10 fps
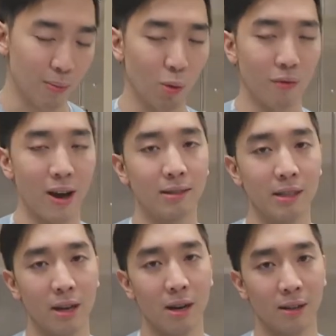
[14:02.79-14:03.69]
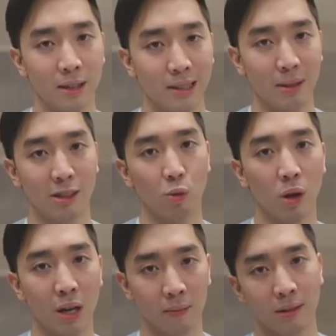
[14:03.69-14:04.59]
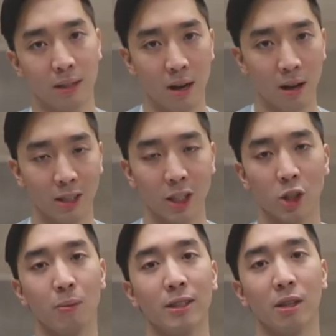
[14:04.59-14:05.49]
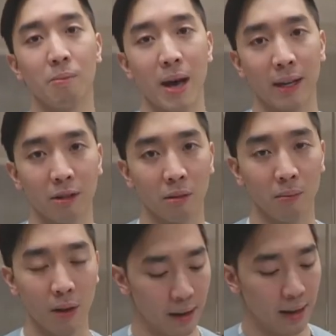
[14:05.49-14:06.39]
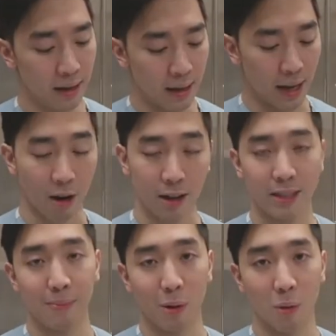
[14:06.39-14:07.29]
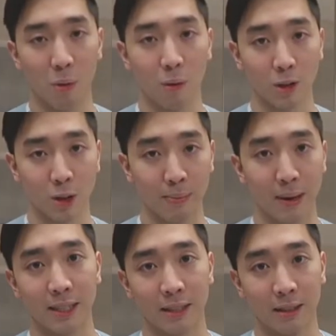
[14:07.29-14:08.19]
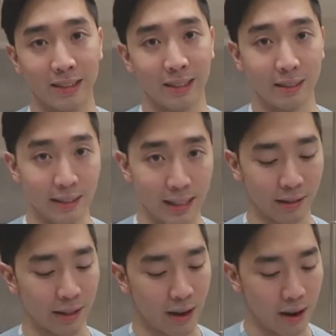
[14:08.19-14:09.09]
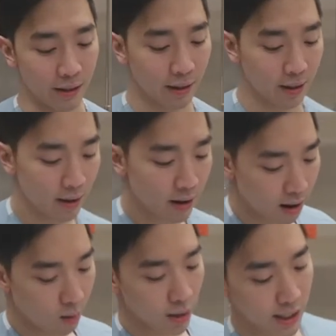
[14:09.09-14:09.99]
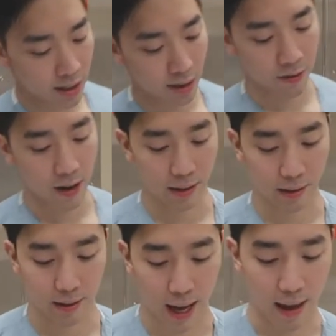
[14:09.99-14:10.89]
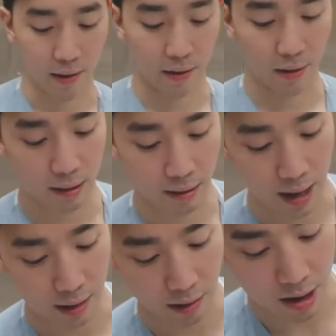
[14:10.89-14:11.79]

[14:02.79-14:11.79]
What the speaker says: will come in without a C-collar. Sometimes they will come with a C-collar. Just depends on the mechanism. In our example, we'll assume the patient needs a C-collar. What you're going to do first is take the